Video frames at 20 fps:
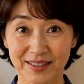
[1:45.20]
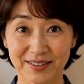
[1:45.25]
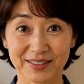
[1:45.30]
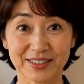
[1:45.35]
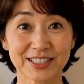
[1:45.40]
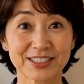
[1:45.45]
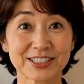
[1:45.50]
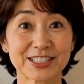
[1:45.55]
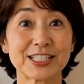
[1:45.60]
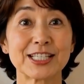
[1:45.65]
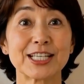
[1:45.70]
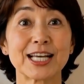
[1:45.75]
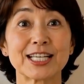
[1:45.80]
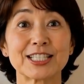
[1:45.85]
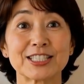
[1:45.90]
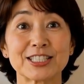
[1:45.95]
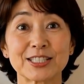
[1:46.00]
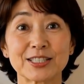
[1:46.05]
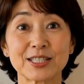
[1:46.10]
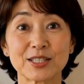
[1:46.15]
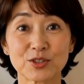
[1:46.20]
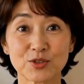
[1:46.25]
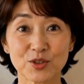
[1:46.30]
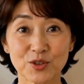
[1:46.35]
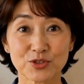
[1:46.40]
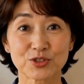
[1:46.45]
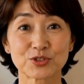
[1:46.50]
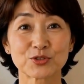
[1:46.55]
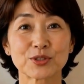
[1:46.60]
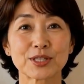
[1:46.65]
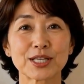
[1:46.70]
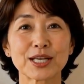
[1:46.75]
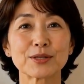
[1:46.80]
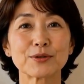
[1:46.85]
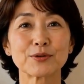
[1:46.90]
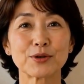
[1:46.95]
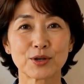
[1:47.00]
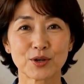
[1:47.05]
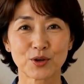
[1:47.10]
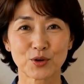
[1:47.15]
that stays in the grocery
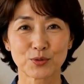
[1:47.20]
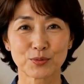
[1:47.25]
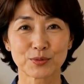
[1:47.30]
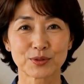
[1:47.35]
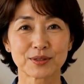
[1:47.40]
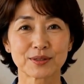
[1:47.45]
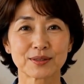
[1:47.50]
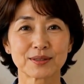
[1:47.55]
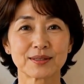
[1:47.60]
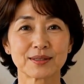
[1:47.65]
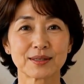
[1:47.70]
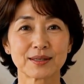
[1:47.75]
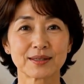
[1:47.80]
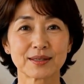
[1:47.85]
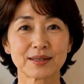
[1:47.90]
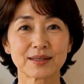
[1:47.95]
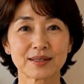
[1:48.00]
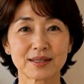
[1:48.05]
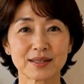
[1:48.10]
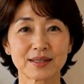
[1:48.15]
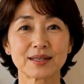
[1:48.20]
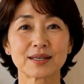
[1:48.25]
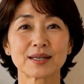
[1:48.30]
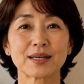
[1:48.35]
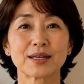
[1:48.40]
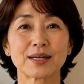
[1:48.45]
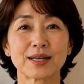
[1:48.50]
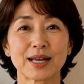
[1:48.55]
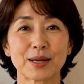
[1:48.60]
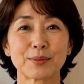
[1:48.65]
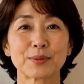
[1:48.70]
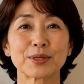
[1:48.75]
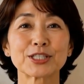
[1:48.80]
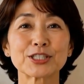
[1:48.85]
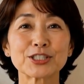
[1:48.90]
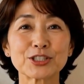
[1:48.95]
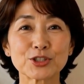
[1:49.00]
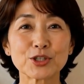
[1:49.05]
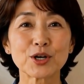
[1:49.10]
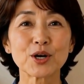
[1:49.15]
envelope. Let me
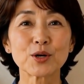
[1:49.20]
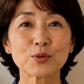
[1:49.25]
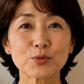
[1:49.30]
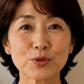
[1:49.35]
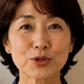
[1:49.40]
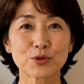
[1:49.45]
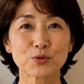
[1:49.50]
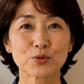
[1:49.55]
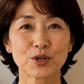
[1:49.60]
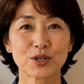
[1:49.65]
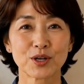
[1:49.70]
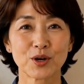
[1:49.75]
start with what